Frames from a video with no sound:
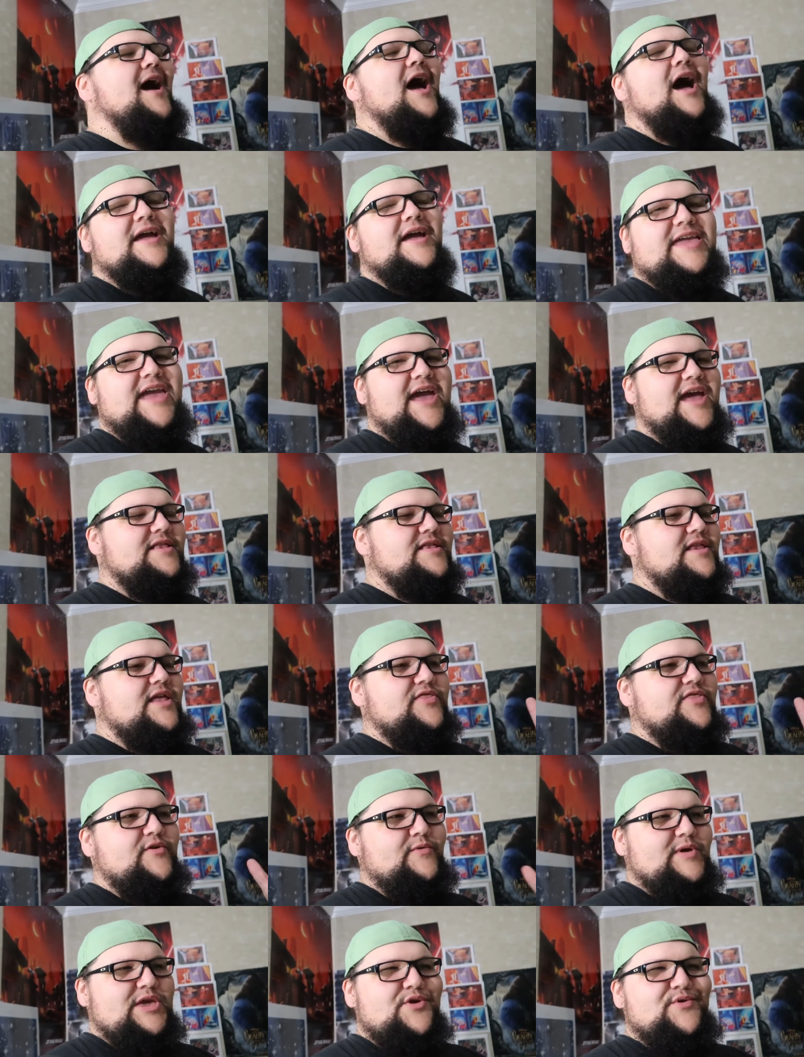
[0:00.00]
Again,
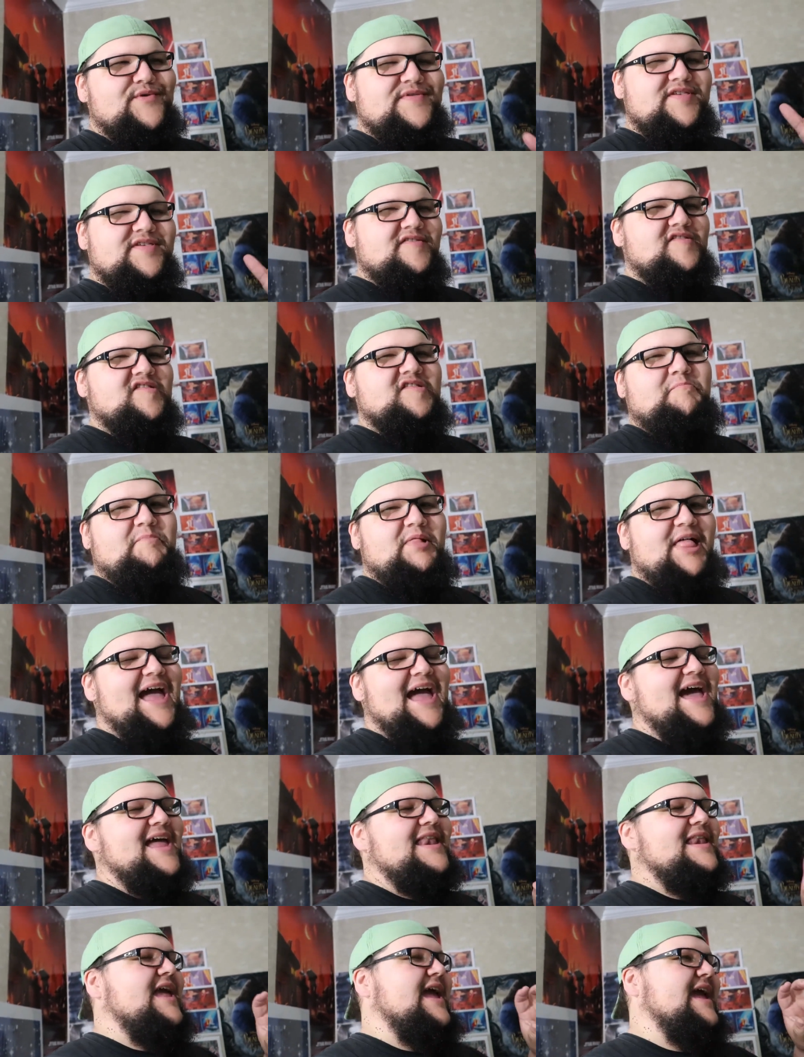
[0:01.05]
we used the
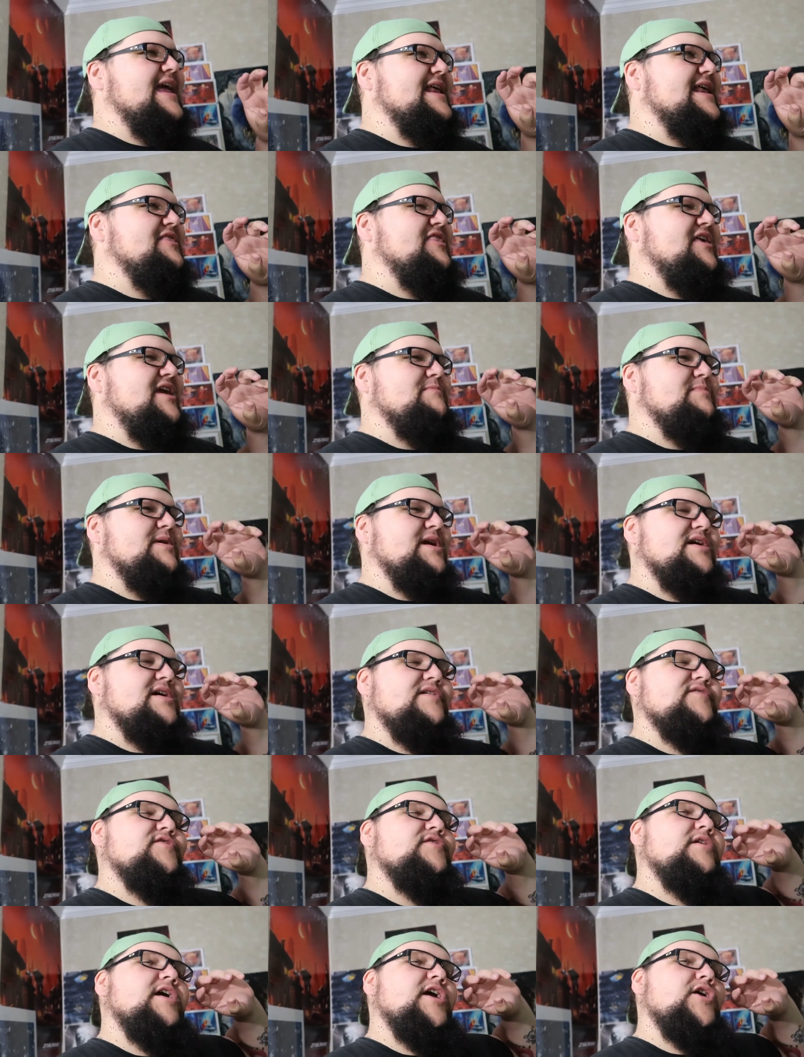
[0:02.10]
splat, and I think
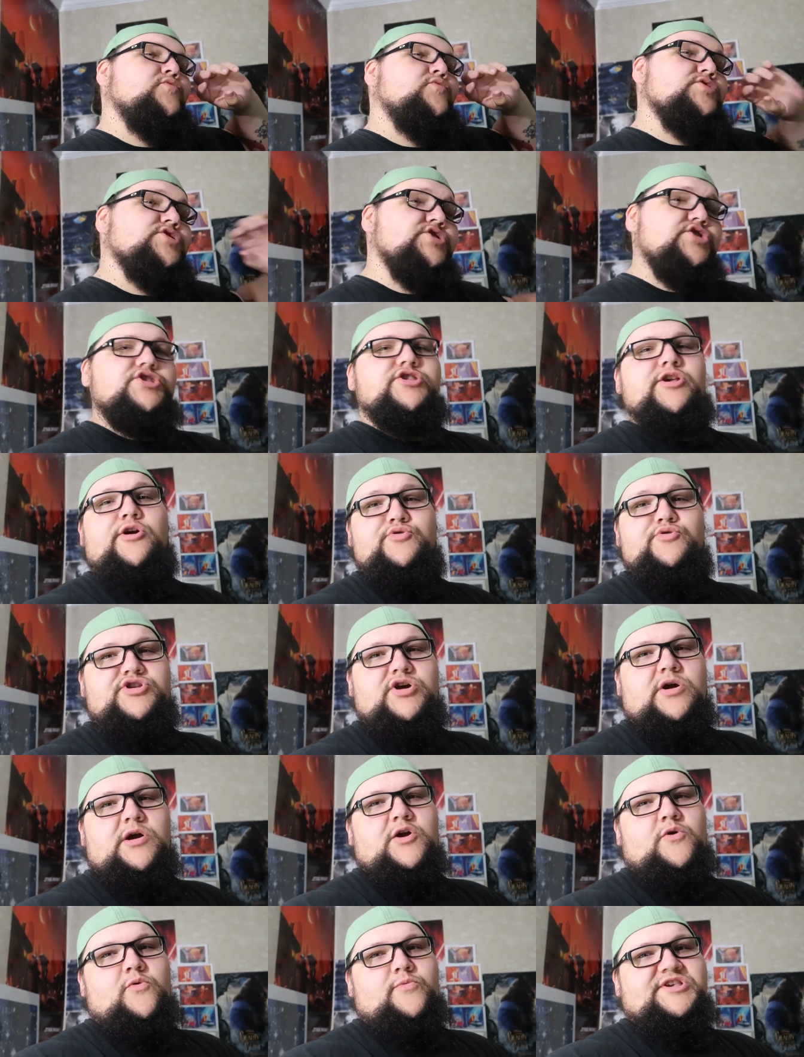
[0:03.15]
because her hair was so
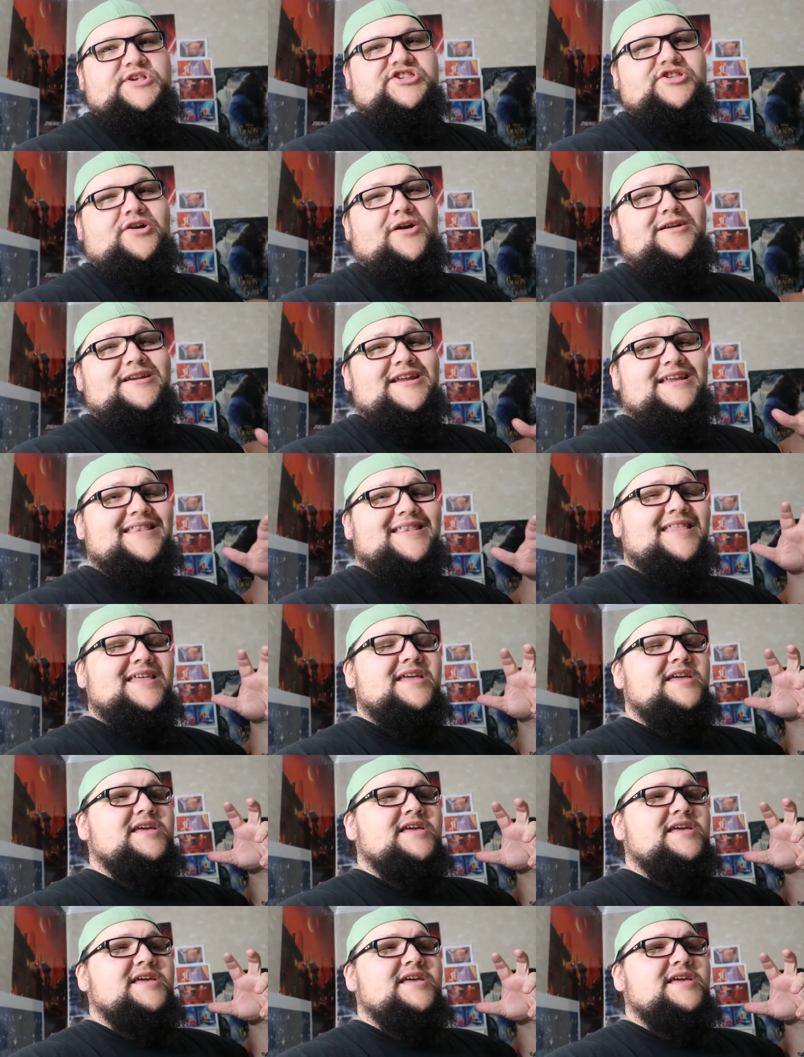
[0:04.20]
dark when we started,